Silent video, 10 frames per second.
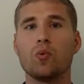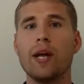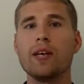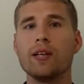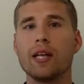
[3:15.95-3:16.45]

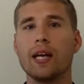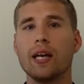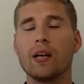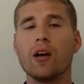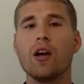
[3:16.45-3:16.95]

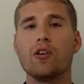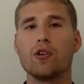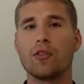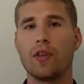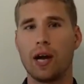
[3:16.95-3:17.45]
regulating
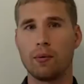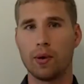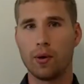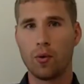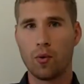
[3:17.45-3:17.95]
your
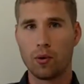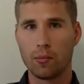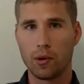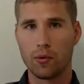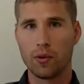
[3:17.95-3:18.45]
thyroid
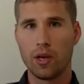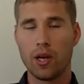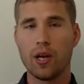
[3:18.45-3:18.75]
hormone.